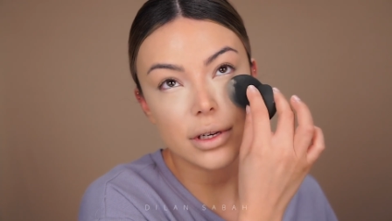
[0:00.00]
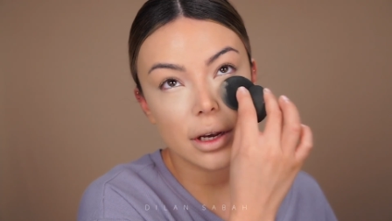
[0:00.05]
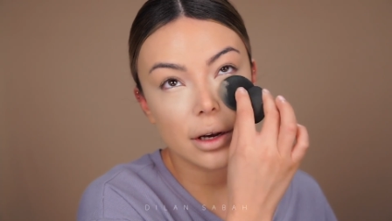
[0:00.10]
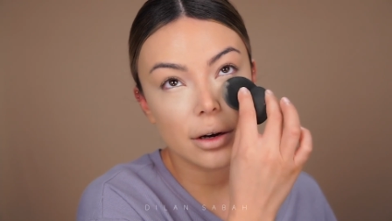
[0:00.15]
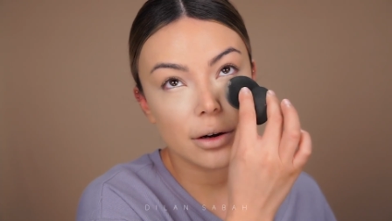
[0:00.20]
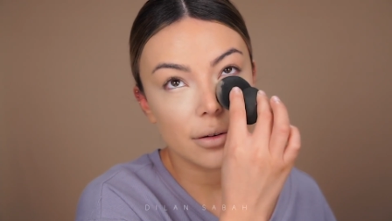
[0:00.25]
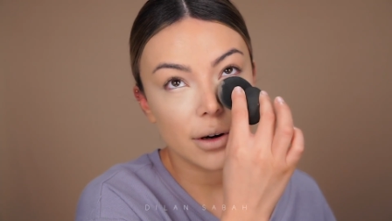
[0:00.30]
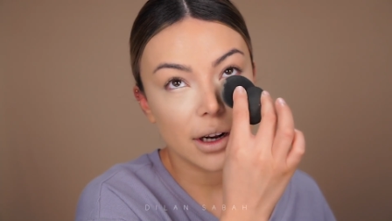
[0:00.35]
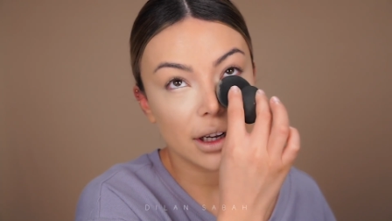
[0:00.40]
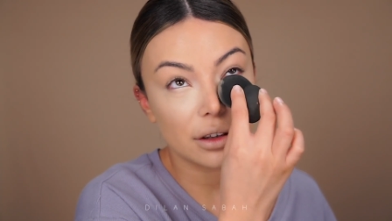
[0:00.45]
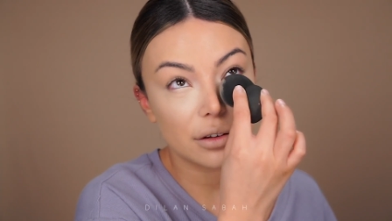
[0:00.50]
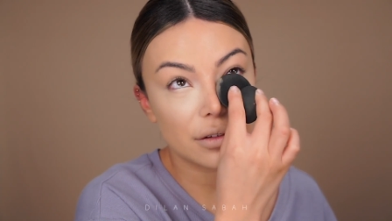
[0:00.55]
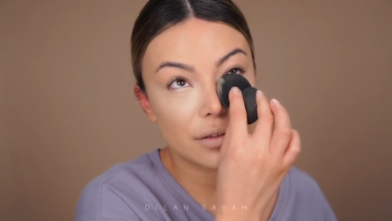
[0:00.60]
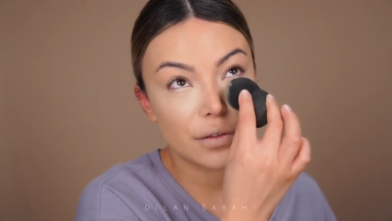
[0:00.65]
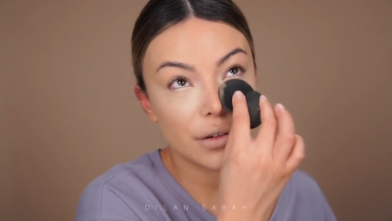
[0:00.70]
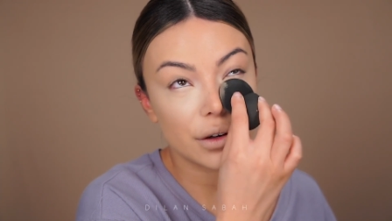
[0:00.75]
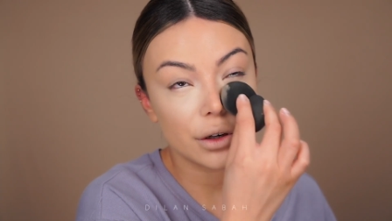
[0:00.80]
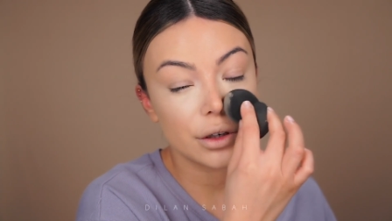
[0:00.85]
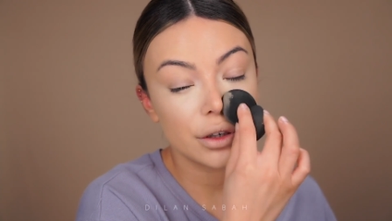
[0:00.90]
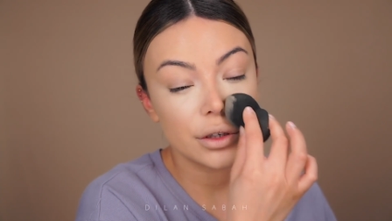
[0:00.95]
a corrector
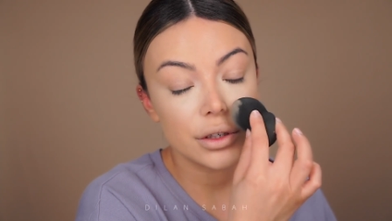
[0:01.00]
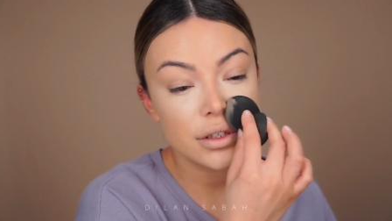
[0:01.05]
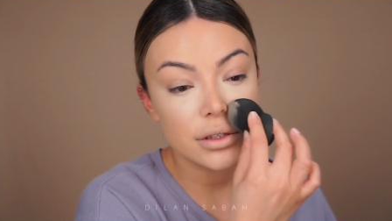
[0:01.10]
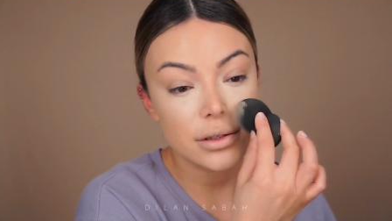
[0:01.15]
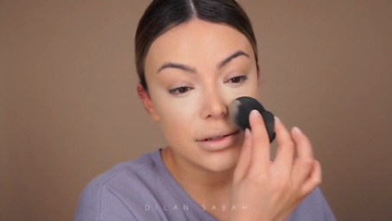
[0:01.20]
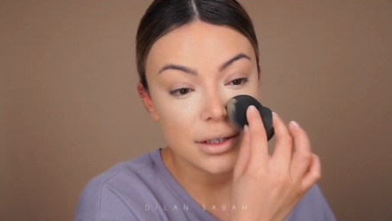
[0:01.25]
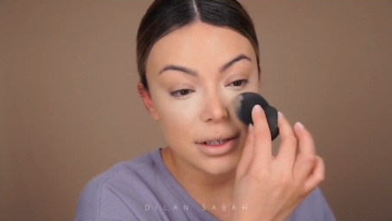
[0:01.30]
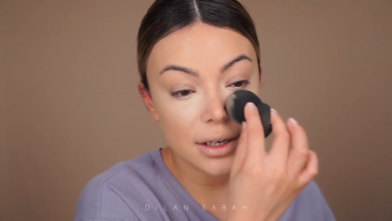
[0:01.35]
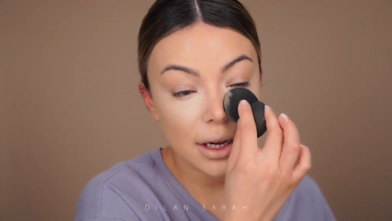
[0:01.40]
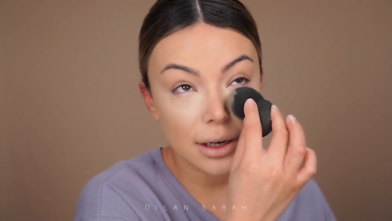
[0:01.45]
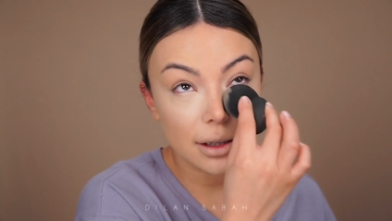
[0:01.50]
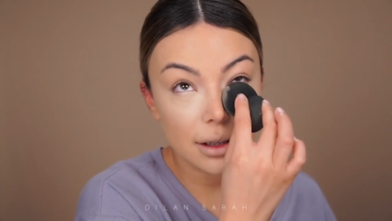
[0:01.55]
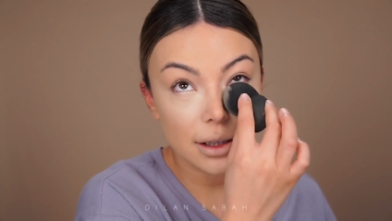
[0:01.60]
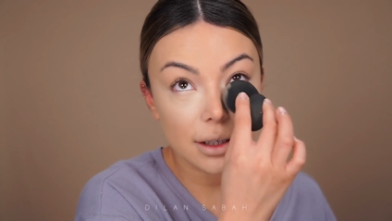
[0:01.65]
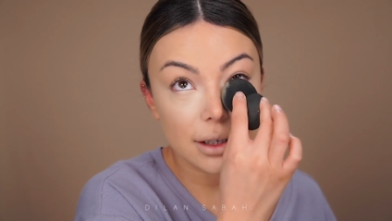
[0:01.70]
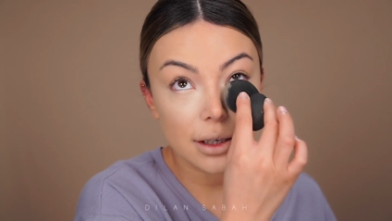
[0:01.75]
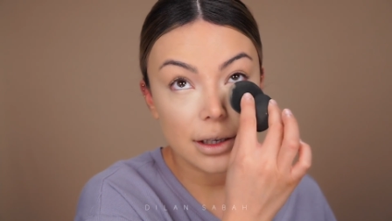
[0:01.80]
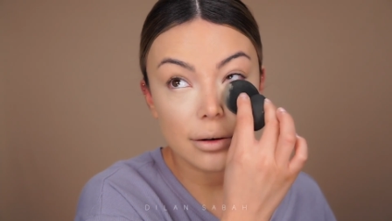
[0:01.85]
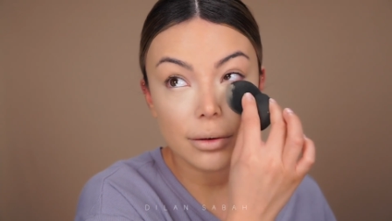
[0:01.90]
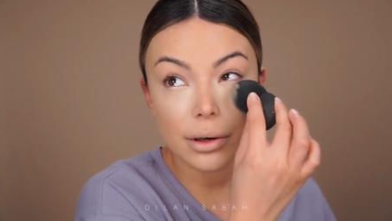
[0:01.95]
first to kind of
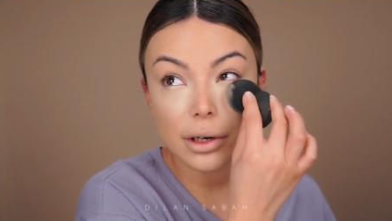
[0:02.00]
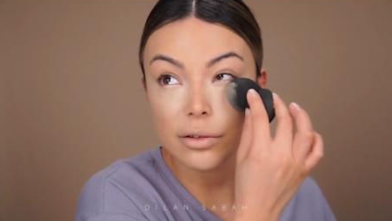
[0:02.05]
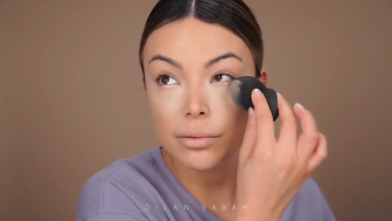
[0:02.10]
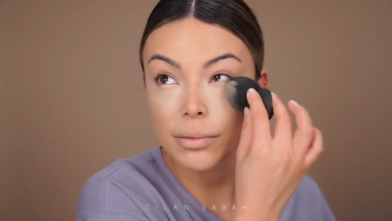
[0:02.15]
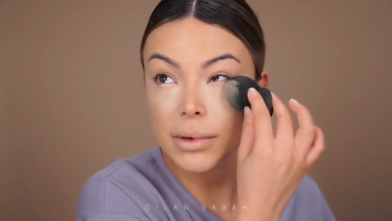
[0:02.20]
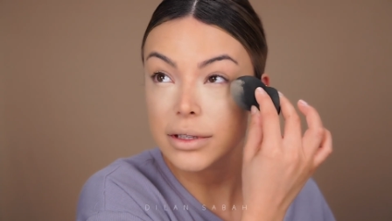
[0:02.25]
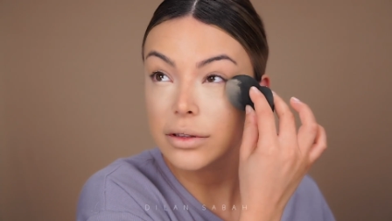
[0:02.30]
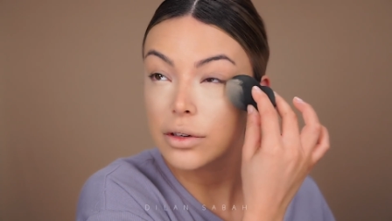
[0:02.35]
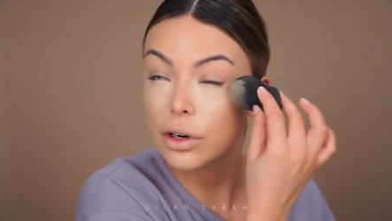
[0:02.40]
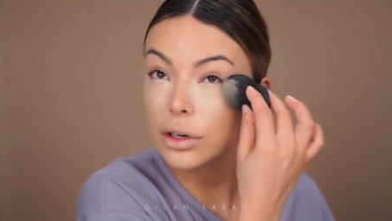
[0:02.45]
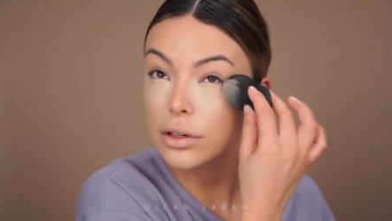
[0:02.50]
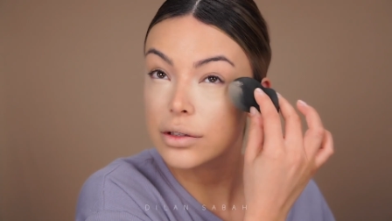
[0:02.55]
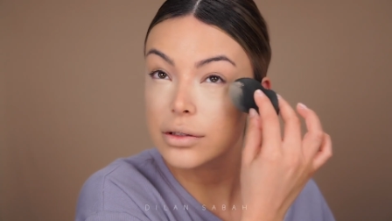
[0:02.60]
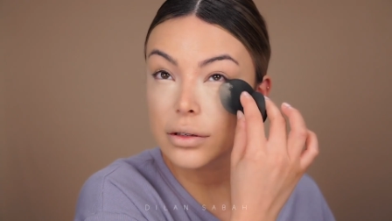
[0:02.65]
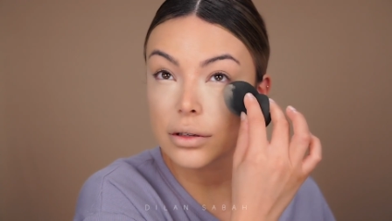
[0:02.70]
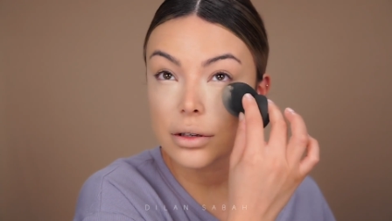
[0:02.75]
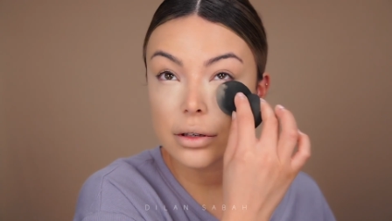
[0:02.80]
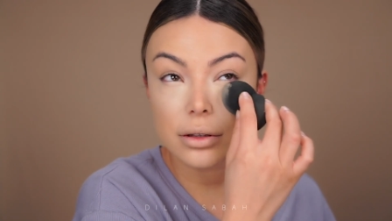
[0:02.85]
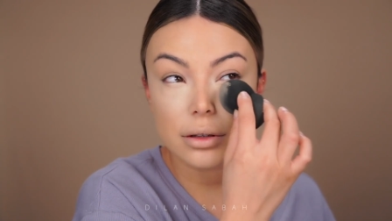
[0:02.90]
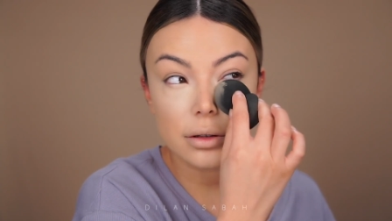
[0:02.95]
like get rid of my dark
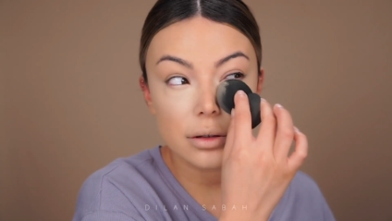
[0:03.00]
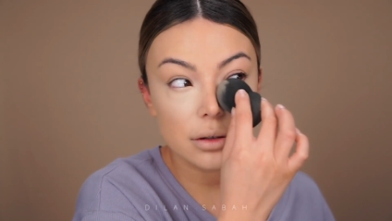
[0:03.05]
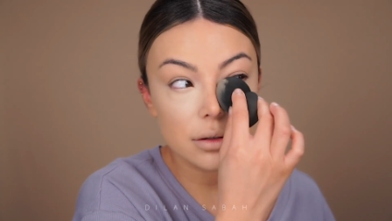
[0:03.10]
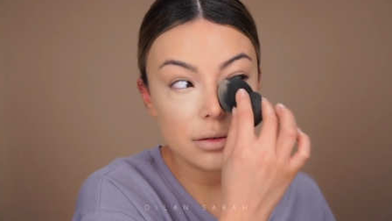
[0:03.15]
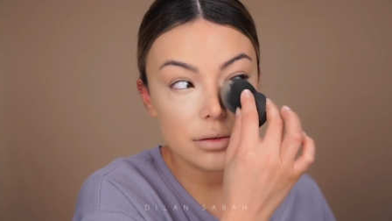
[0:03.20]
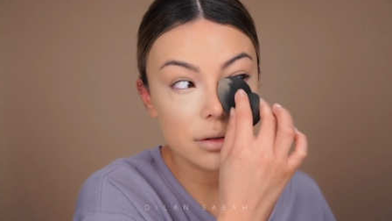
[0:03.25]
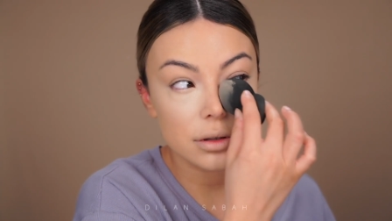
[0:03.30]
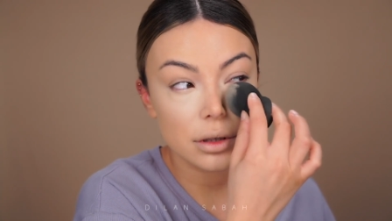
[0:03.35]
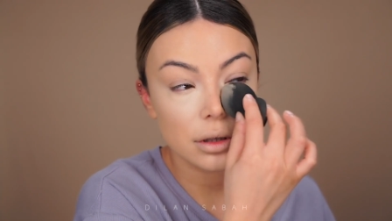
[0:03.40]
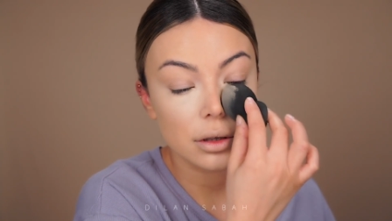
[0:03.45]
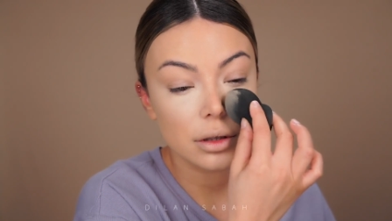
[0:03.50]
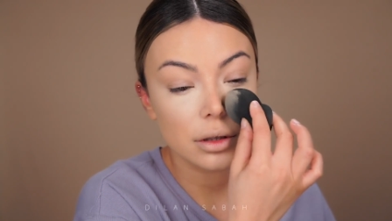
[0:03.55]
circles.